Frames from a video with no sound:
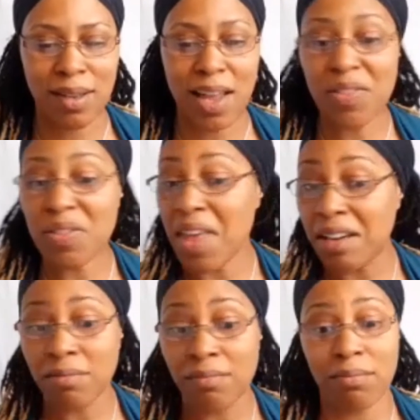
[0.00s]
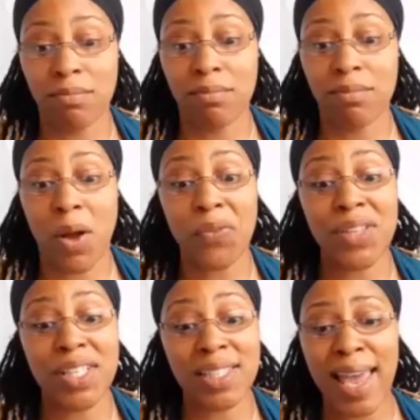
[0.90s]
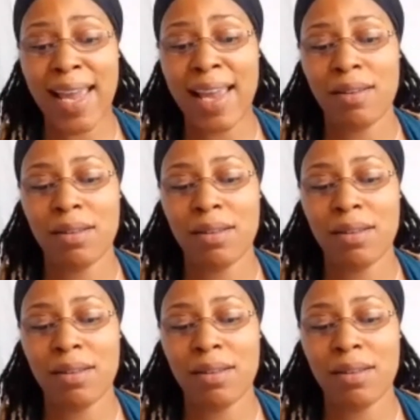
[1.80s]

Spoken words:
And then on the day,